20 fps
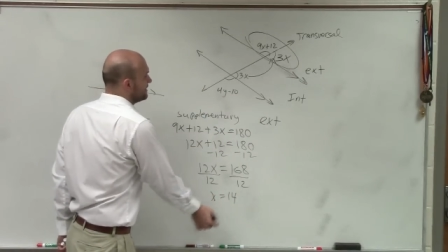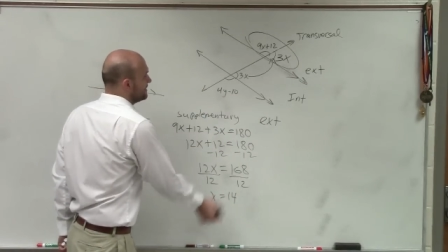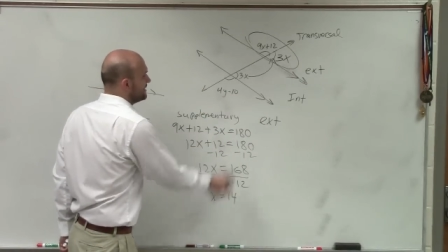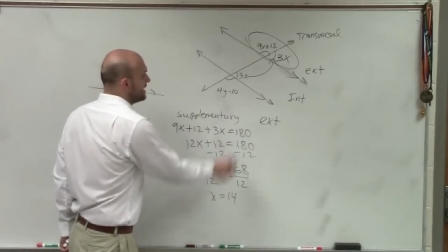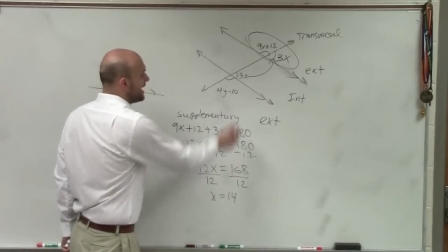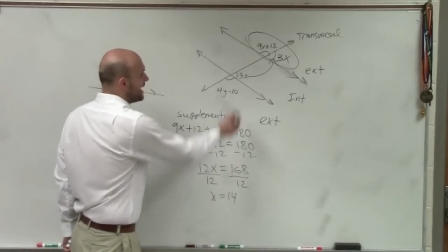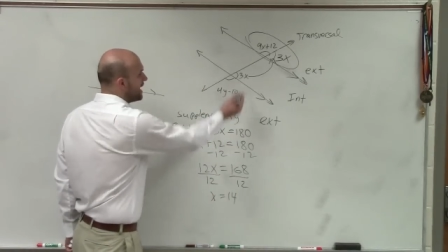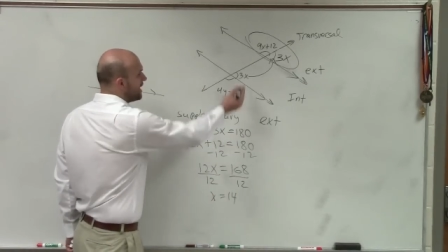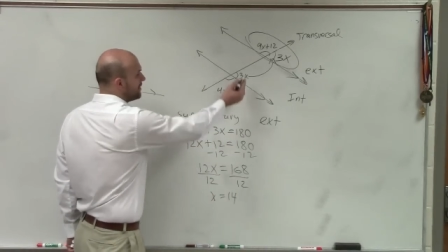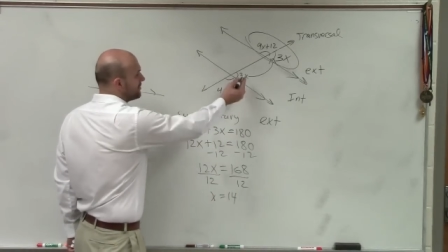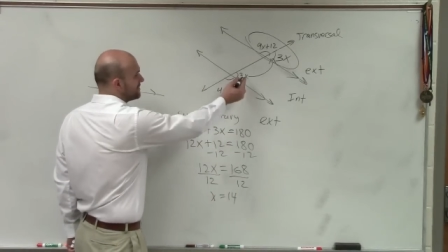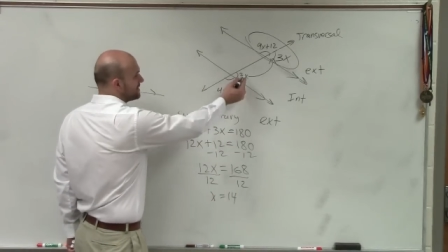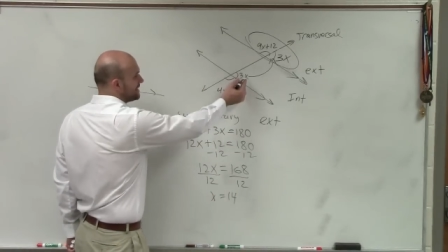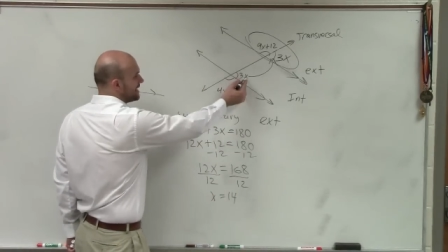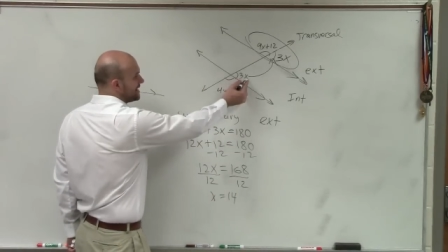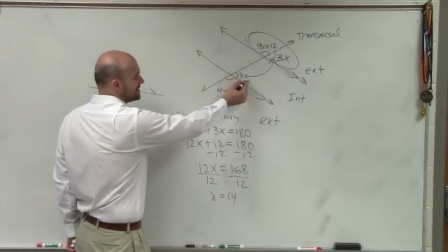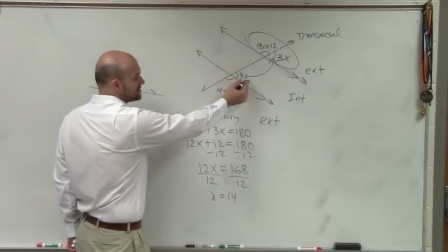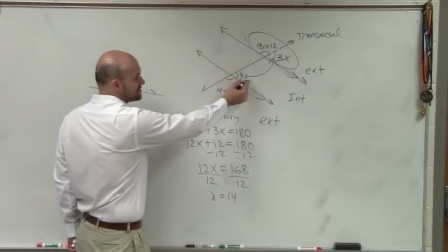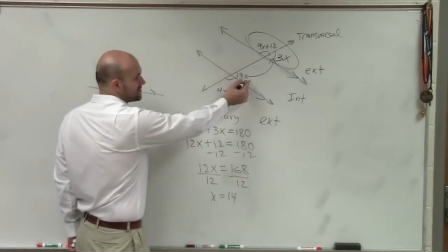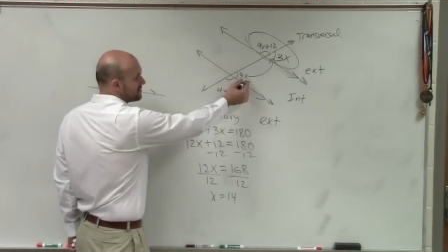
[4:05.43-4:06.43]
now can
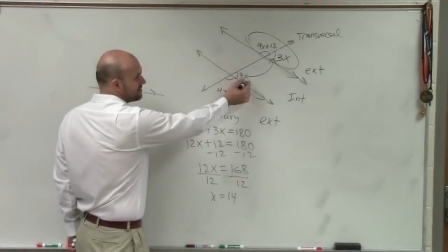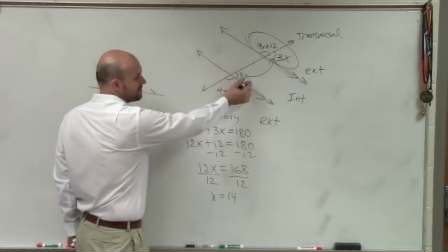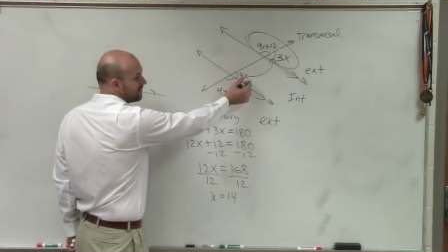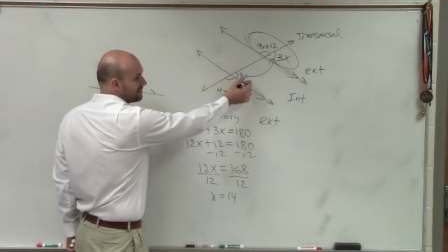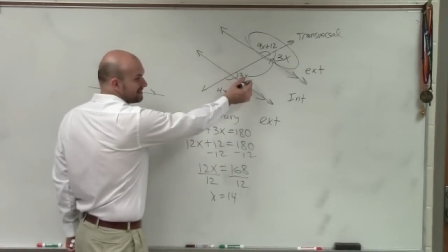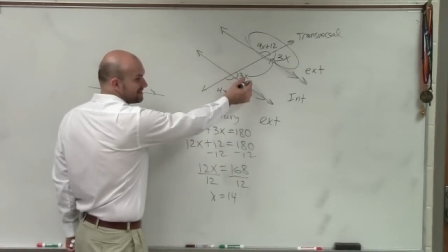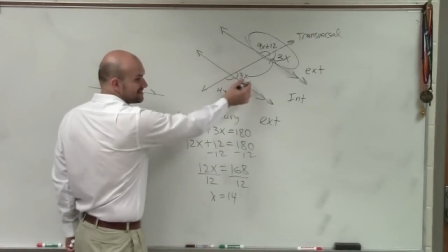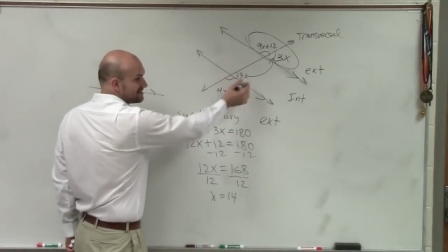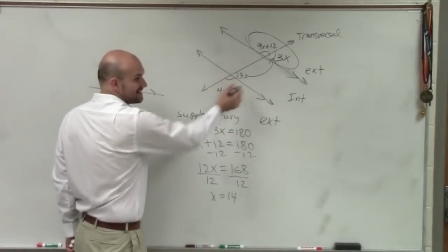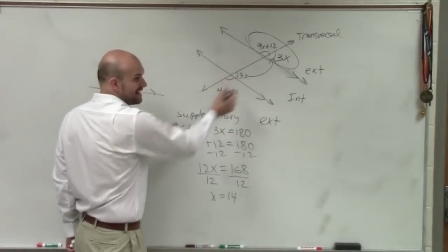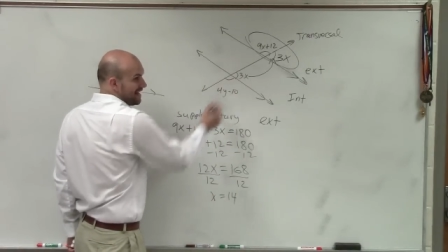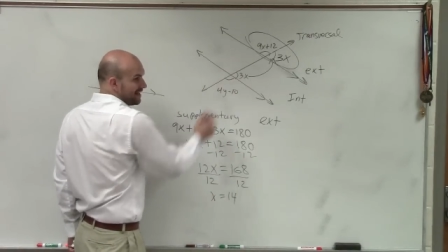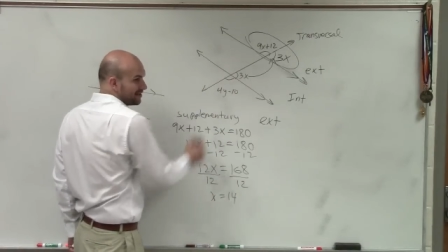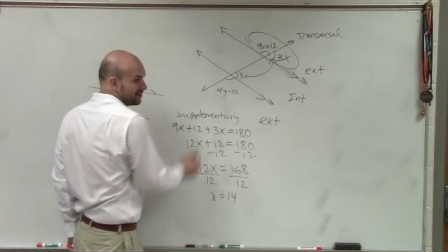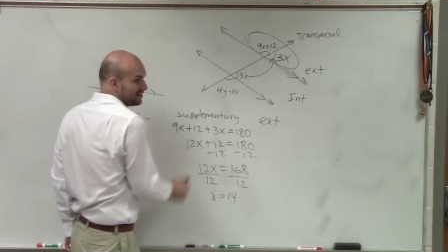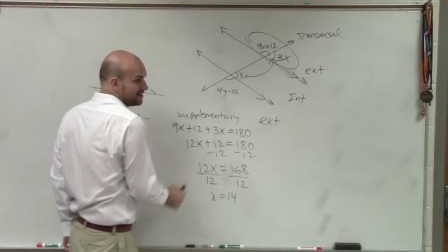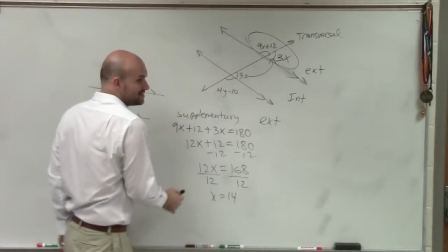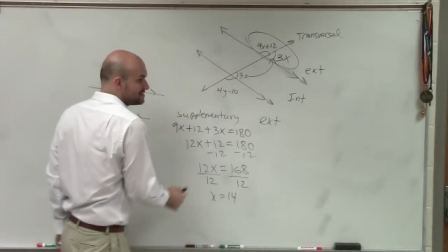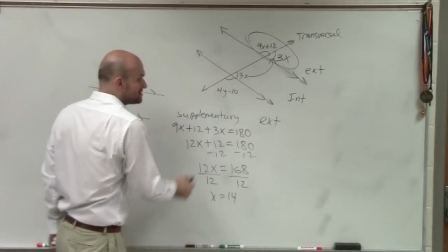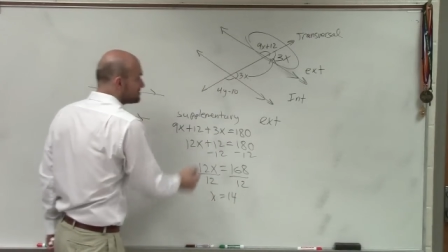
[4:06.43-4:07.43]
I determine what this
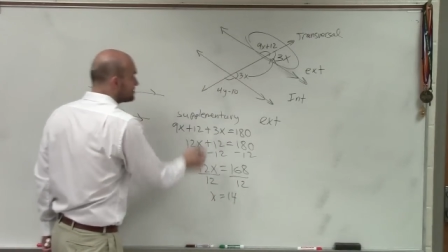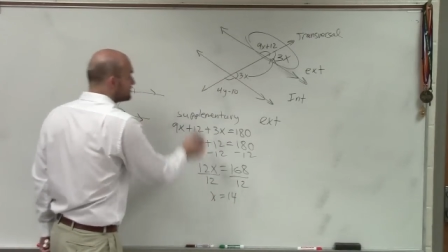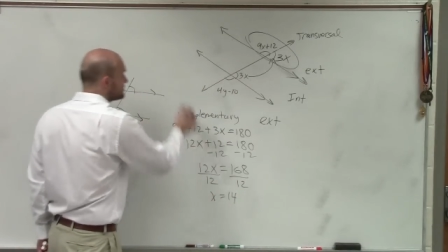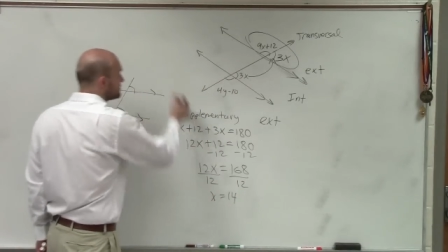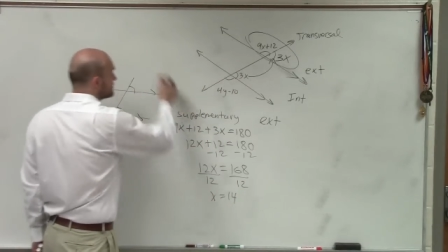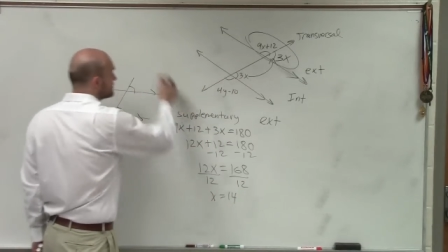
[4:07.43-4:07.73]
angle is?